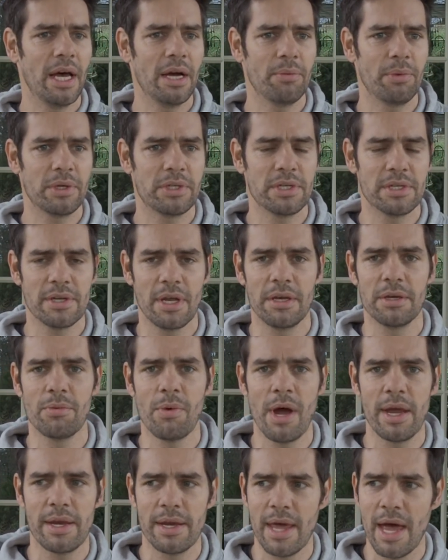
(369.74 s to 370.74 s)
which is
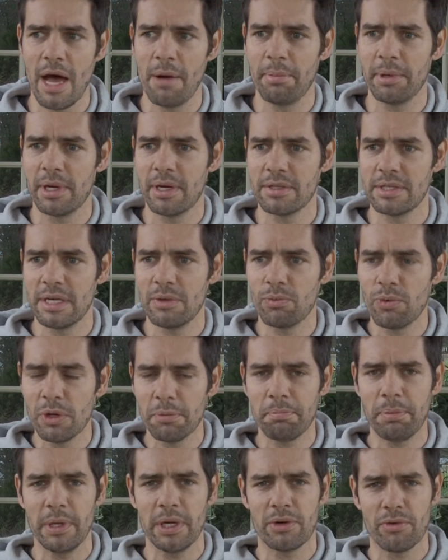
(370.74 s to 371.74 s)
underway now, because it
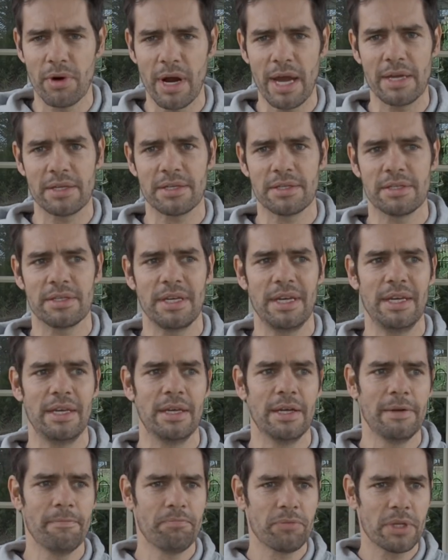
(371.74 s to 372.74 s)
would be great to
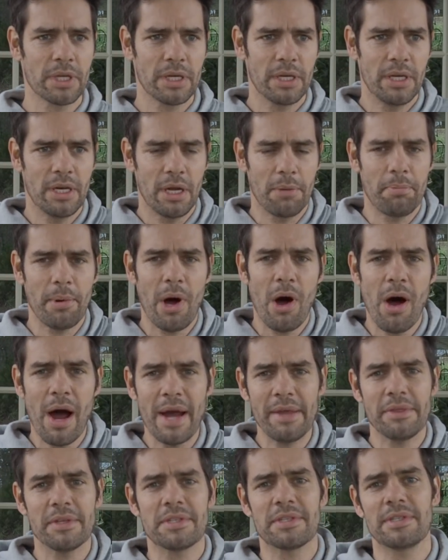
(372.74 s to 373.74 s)
see, you know,
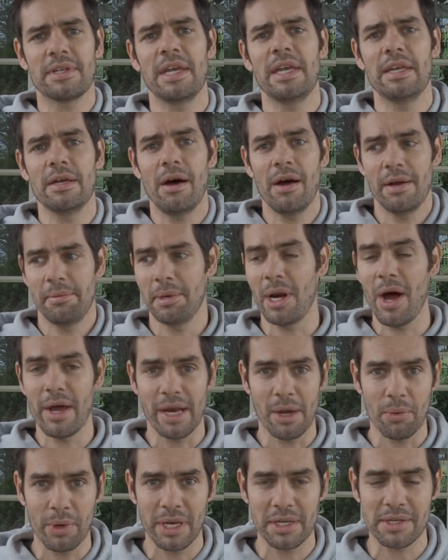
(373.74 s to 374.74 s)
behind the scene. I mean, I
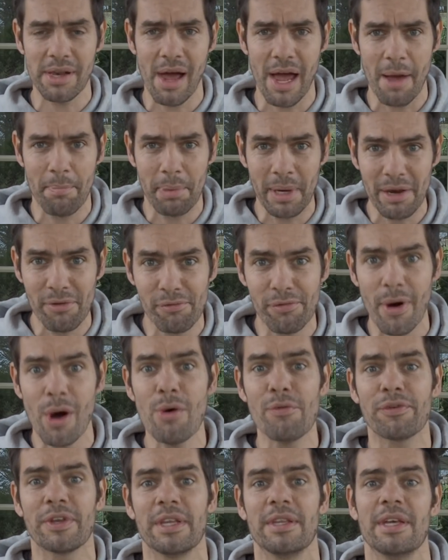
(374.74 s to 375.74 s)
know what it's like. I've been
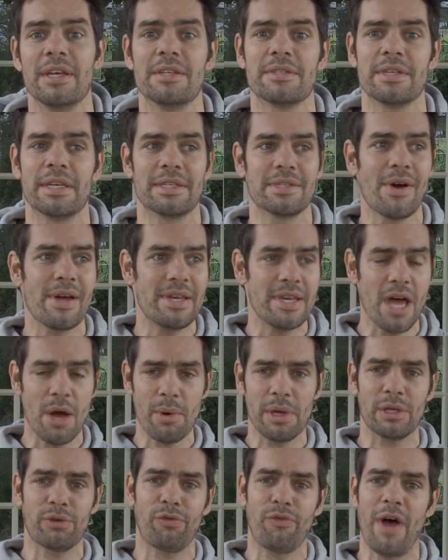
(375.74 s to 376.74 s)
involved in these things. I
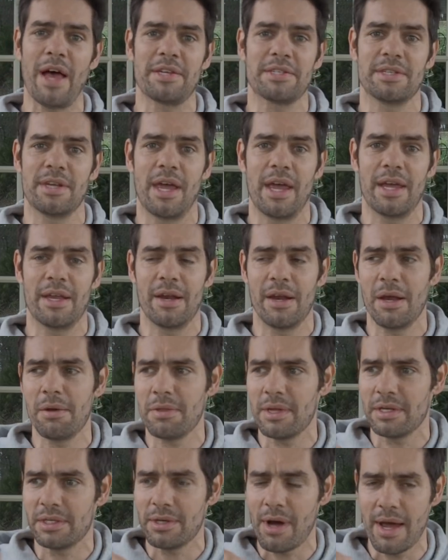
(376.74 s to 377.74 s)
know it's fascinating. I know
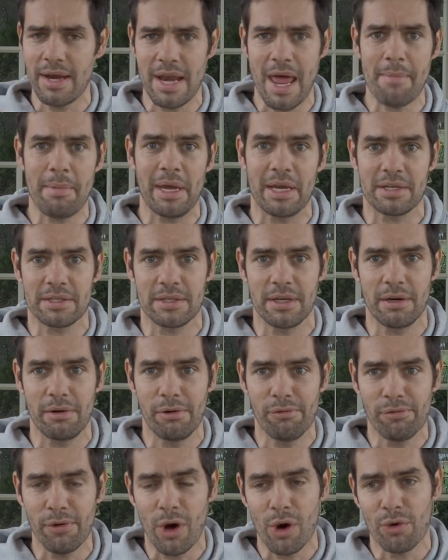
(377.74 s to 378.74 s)
the dynamics that are
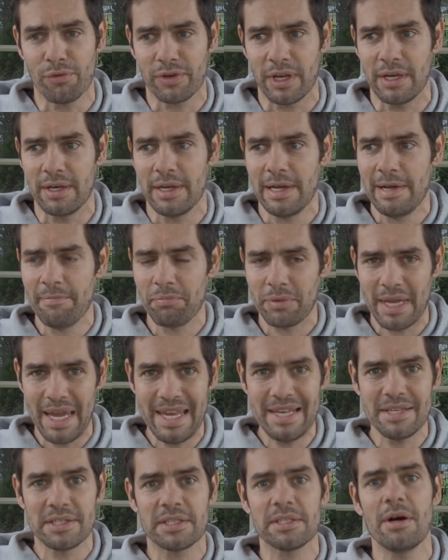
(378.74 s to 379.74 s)
involved in
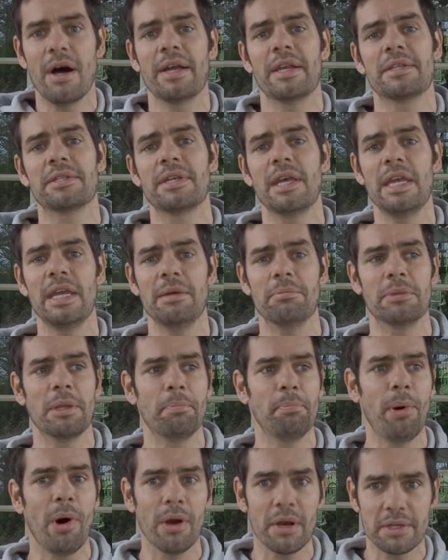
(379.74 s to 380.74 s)
inside a team,
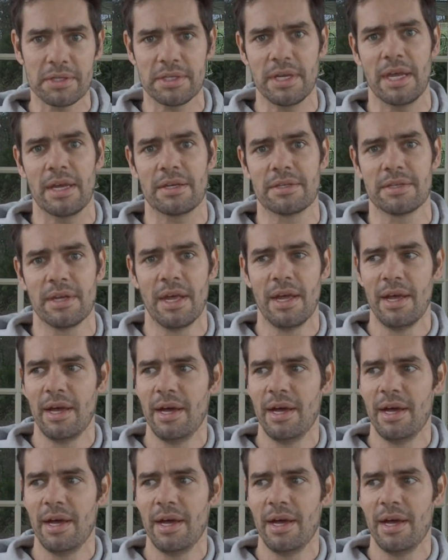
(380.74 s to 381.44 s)
the politics,